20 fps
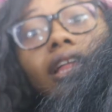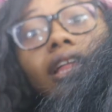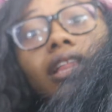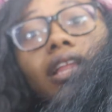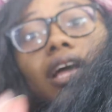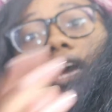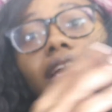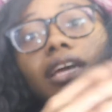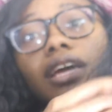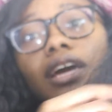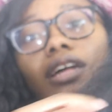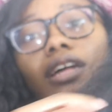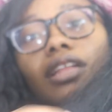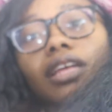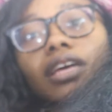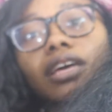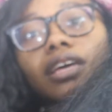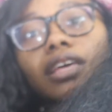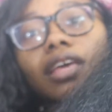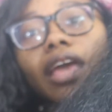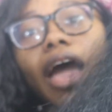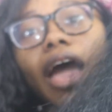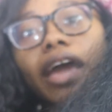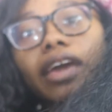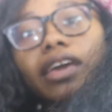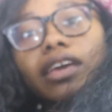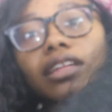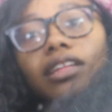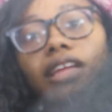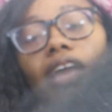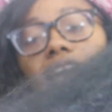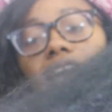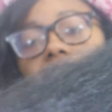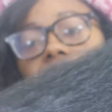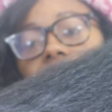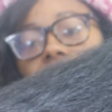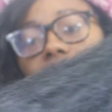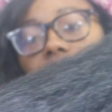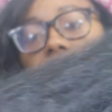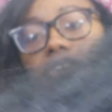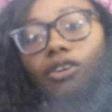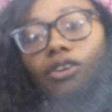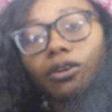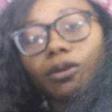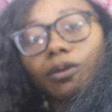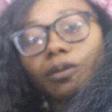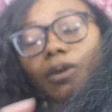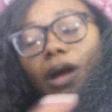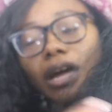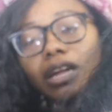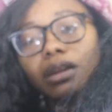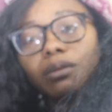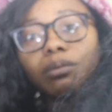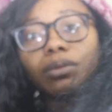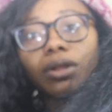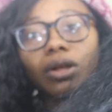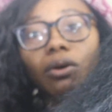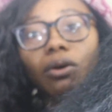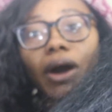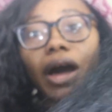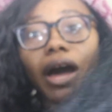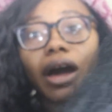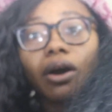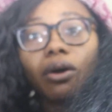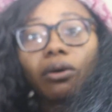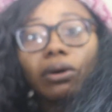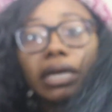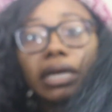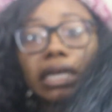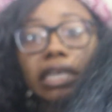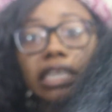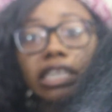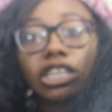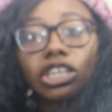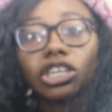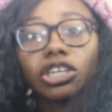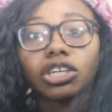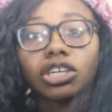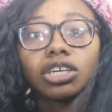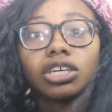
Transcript: like kind of like a yaki texture, kind of blowout-ish.